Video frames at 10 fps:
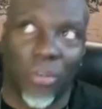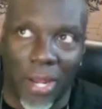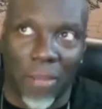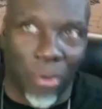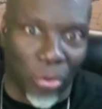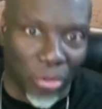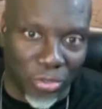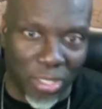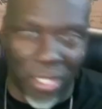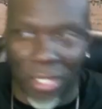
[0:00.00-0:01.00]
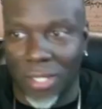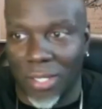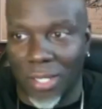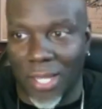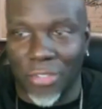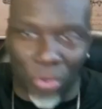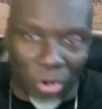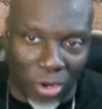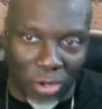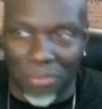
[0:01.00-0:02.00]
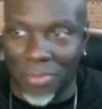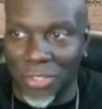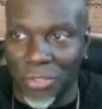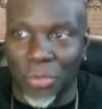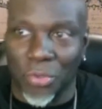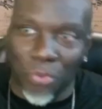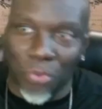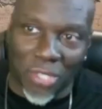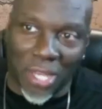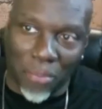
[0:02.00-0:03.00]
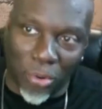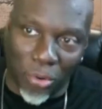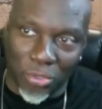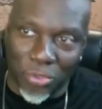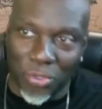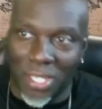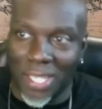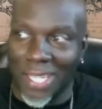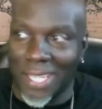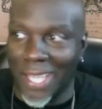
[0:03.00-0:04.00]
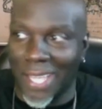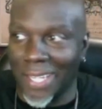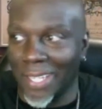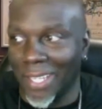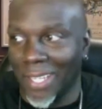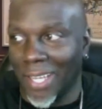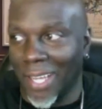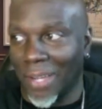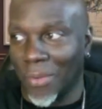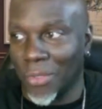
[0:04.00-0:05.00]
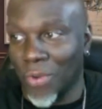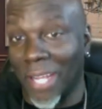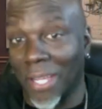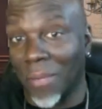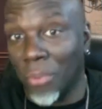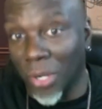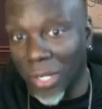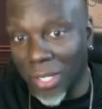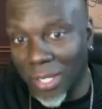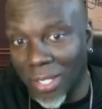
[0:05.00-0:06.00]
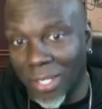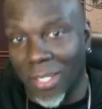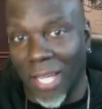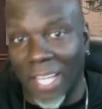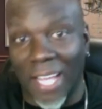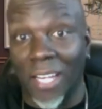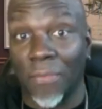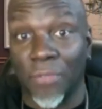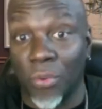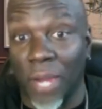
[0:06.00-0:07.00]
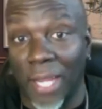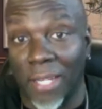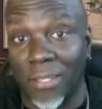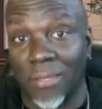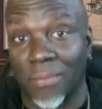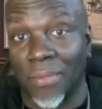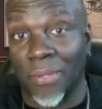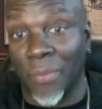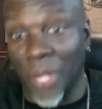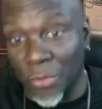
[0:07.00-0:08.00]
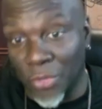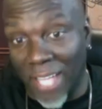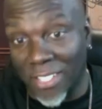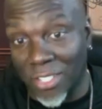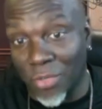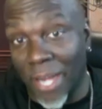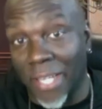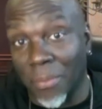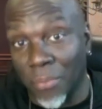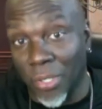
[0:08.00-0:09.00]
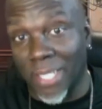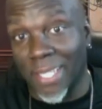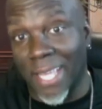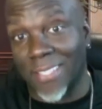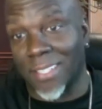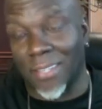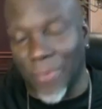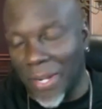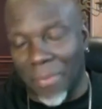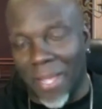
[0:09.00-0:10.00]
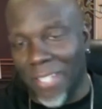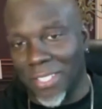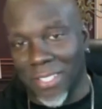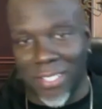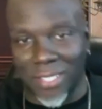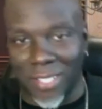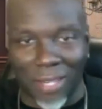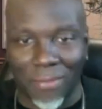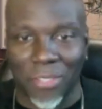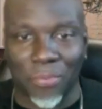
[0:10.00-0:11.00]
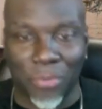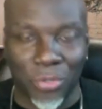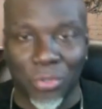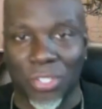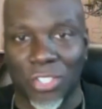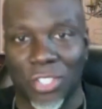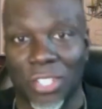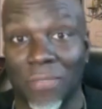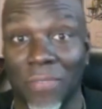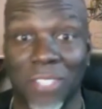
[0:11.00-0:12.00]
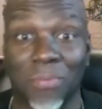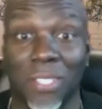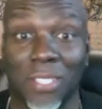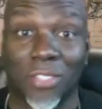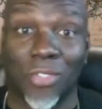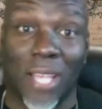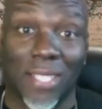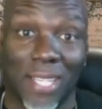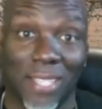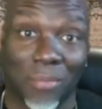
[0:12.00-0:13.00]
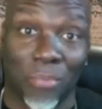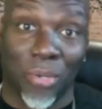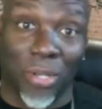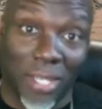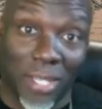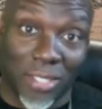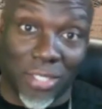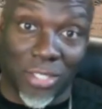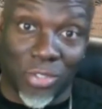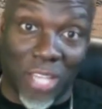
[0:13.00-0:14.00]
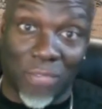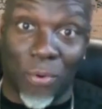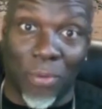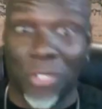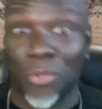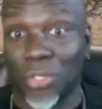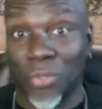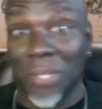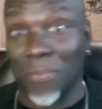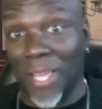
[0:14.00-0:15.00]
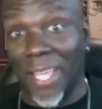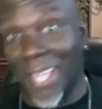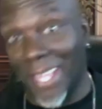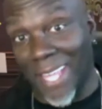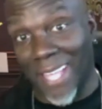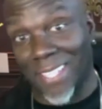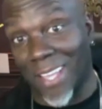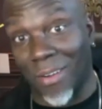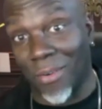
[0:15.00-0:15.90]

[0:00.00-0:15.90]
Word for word: writing poetry. I draw, but you know, it was mostly like poetry. And then I was writing a book. I, I love to write, but when I was actually writing a book, and that's a friend of mine, she's a television producer, and she convinced me to translate the book to transform it into a screenplay. And that's how